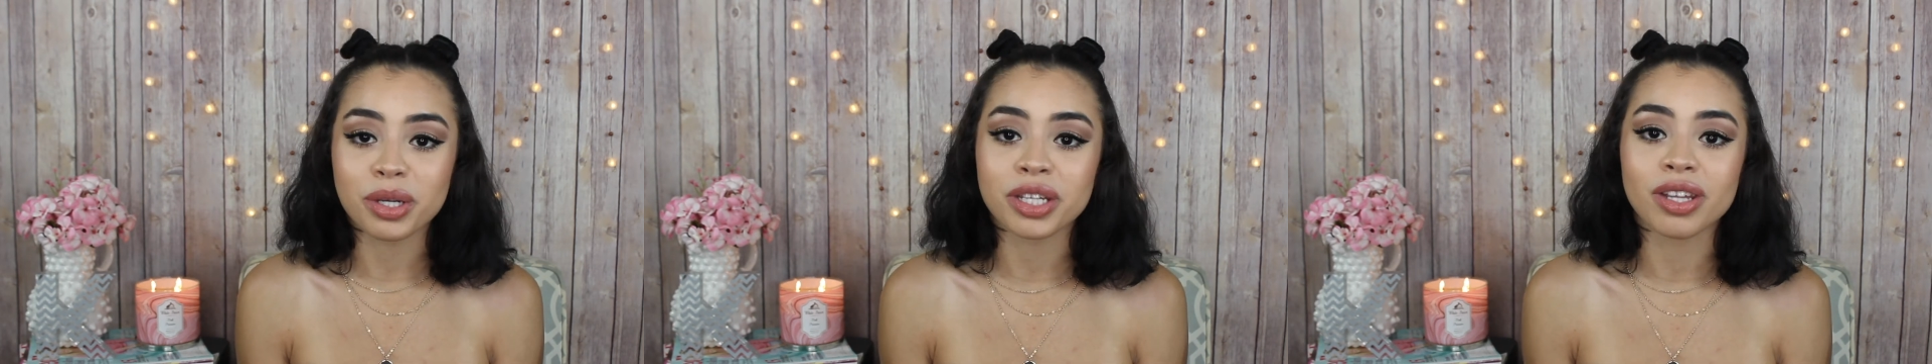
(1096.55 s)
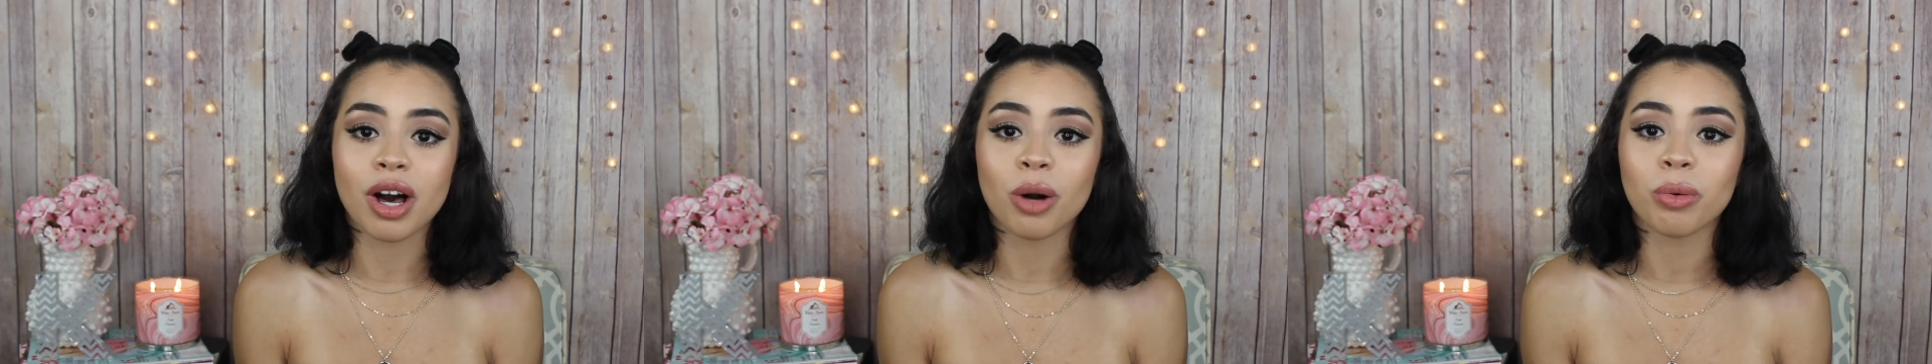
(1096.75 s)

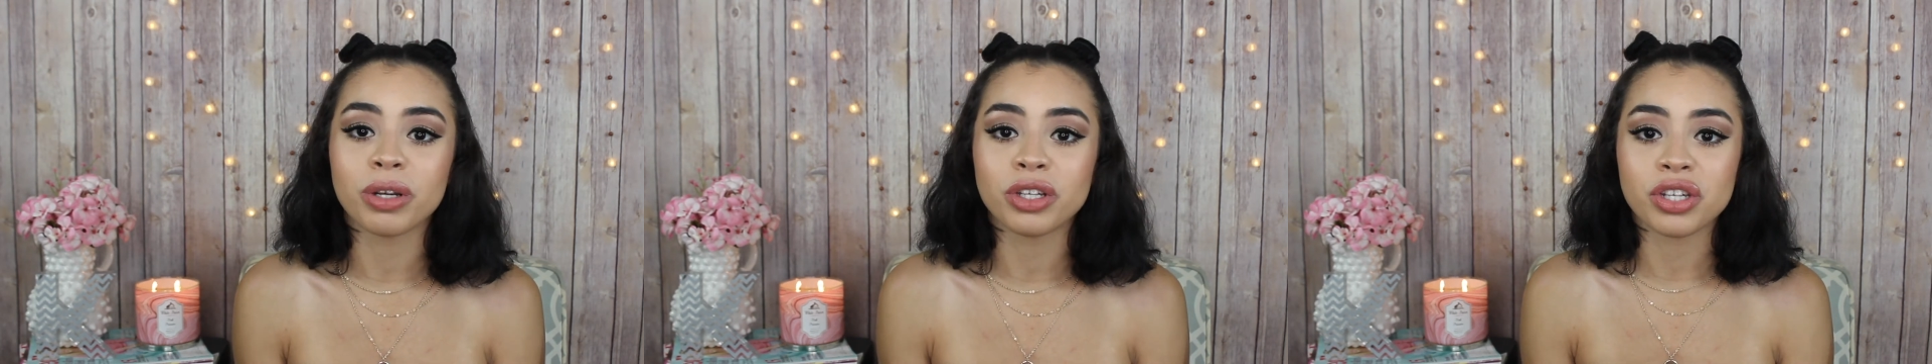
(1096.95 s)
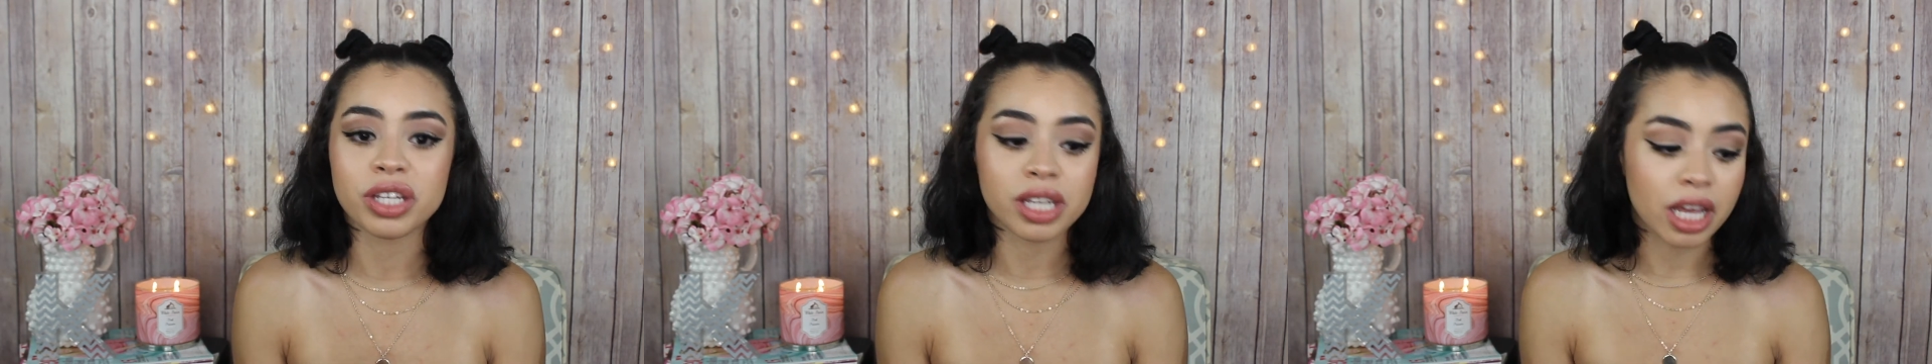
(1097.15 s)
result
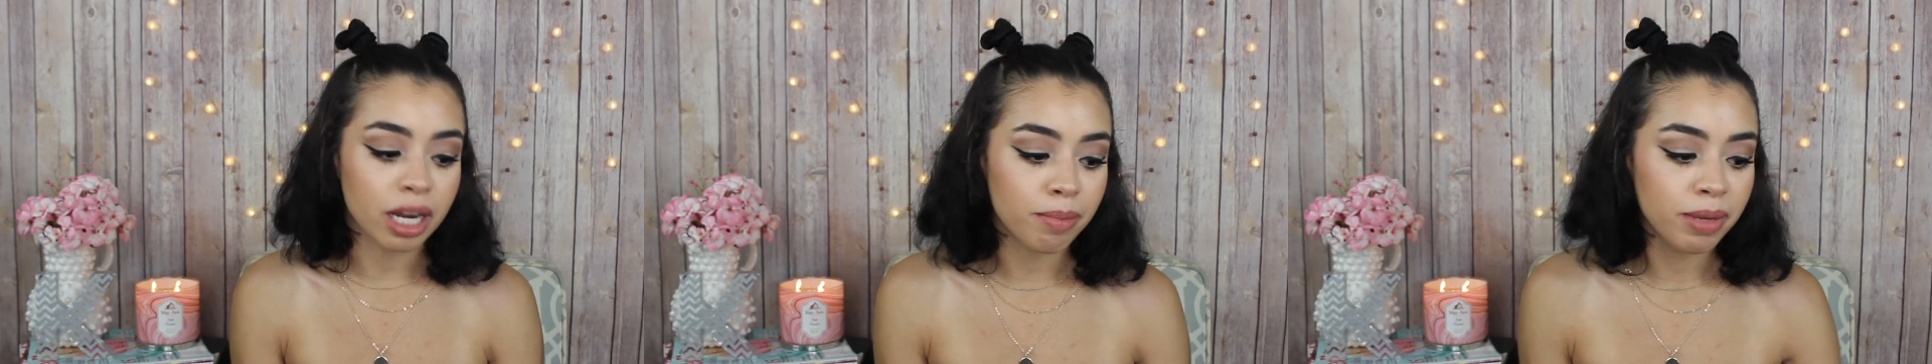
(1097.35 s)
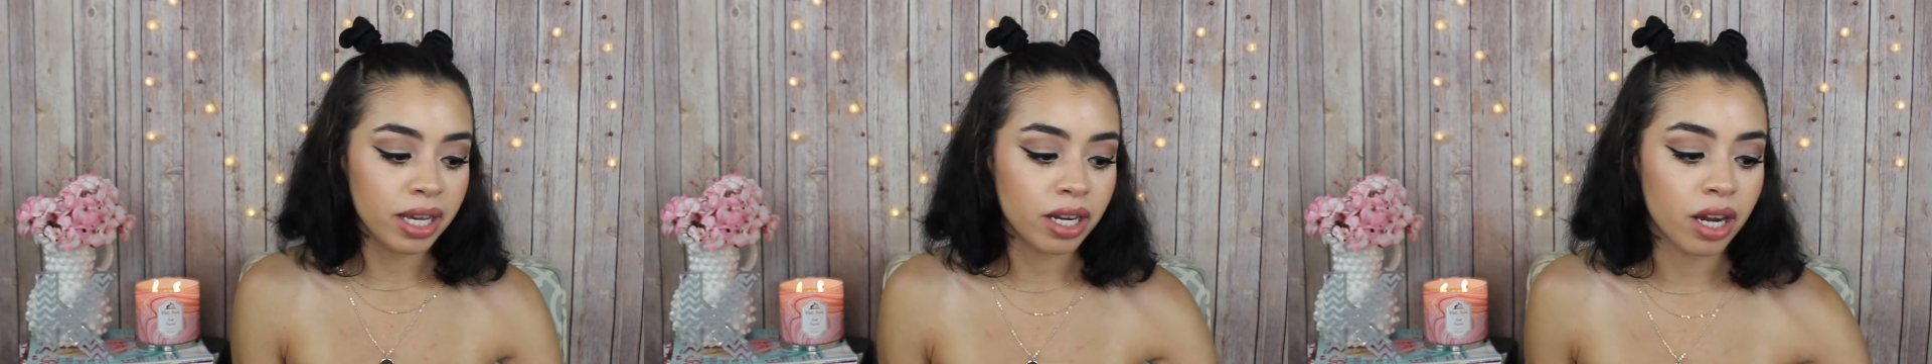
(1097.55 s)
which is going
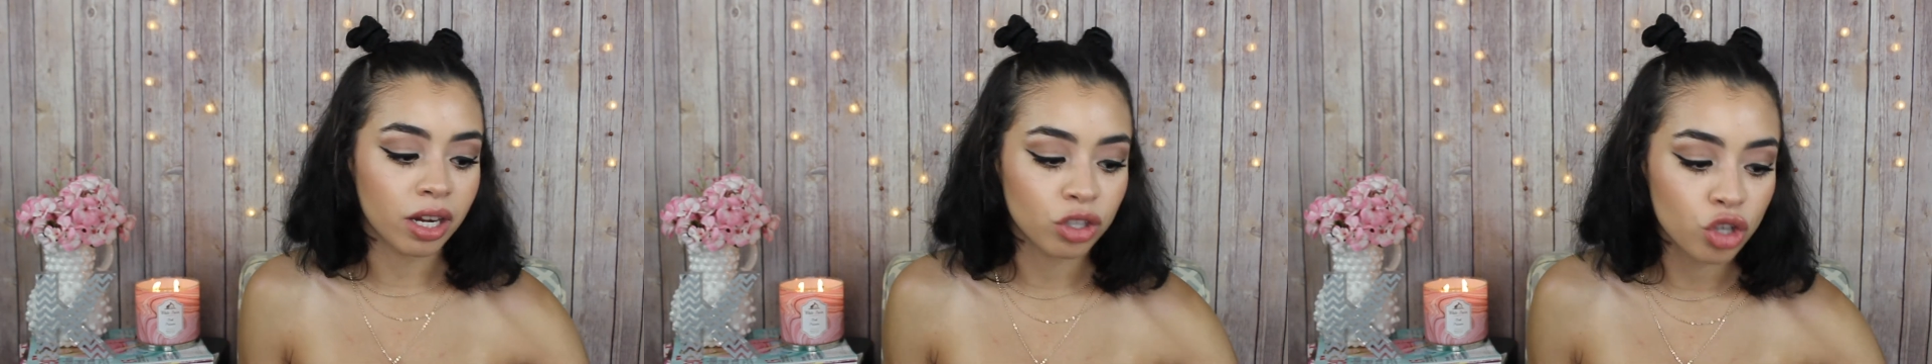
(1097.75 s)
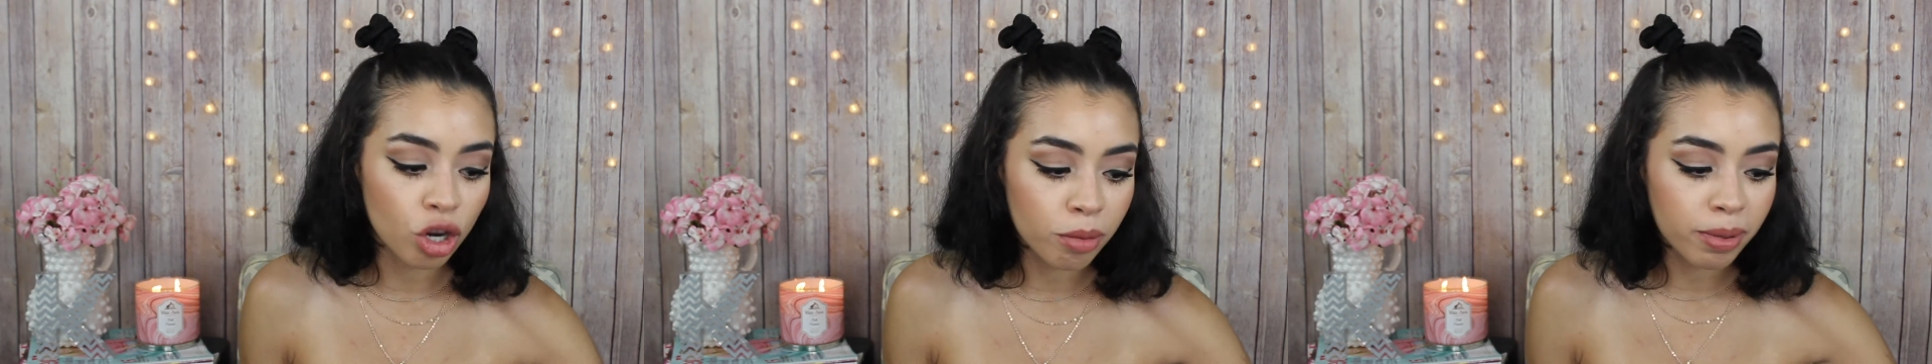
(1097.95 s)
to be in
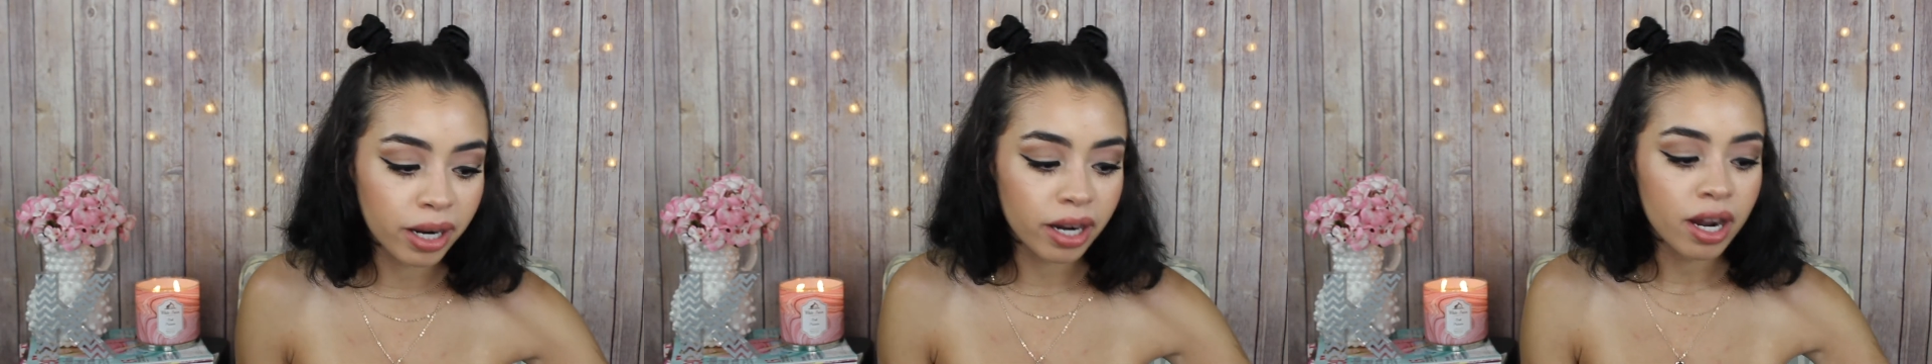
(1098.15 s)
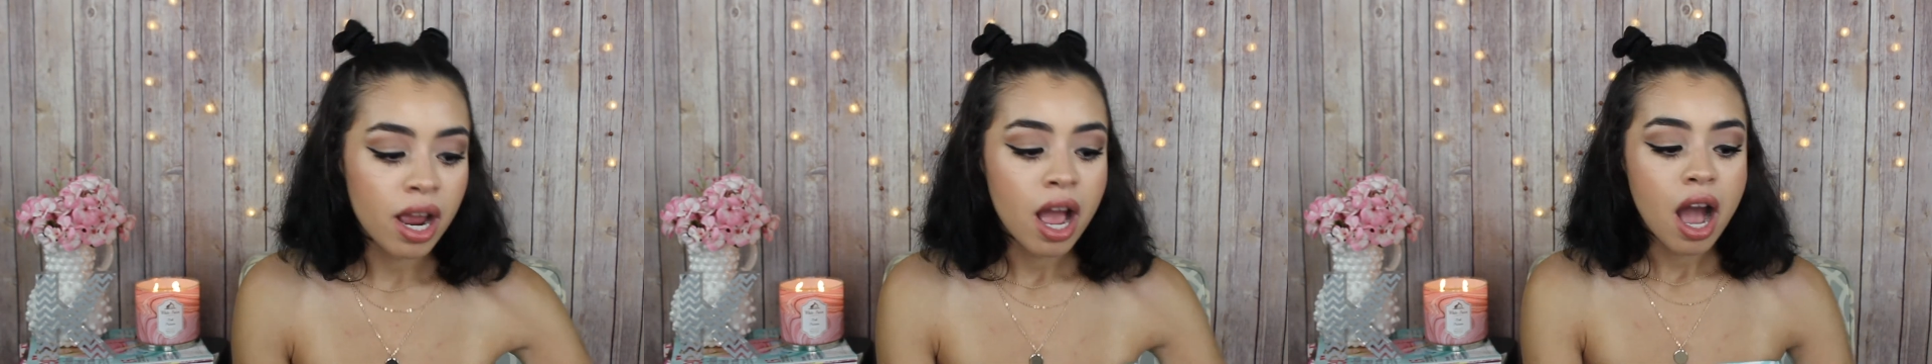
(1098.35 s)
October